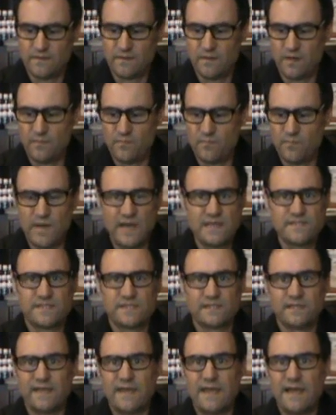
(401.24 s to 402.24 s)
I'm
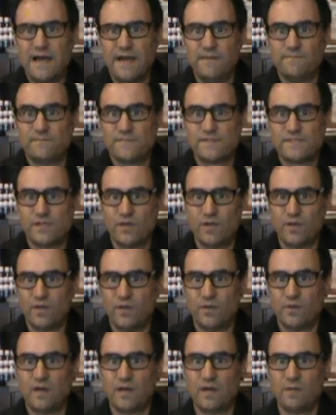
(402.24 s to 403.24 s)
basically out.
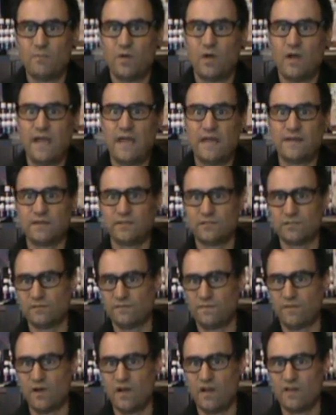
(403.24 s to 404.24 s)
So I had a little
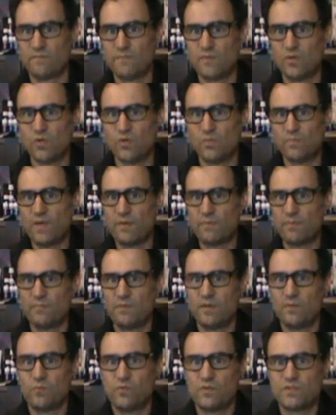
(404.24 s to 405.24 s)
5ml
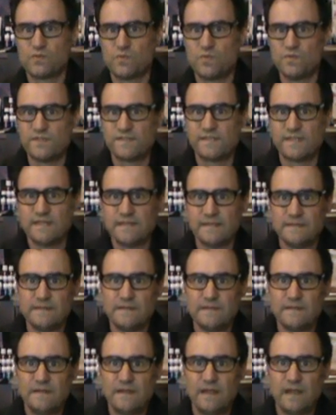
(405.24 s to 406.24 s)
peppermint which was
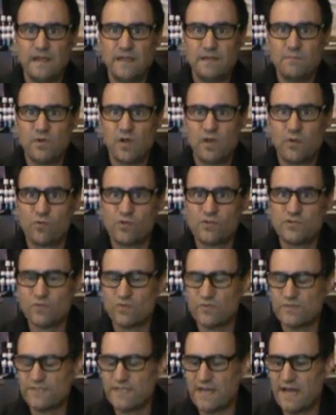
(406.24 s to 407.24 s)
in my
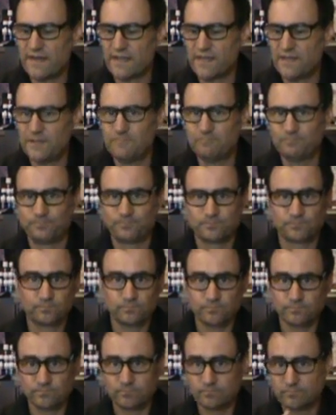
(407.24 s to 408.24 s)
original starter kit,
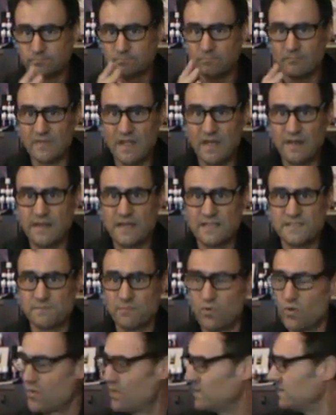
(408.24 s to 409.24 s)
and that's
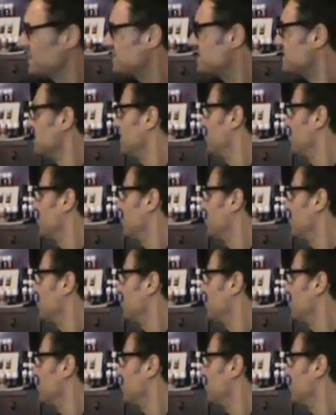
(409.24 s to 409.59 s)
more or less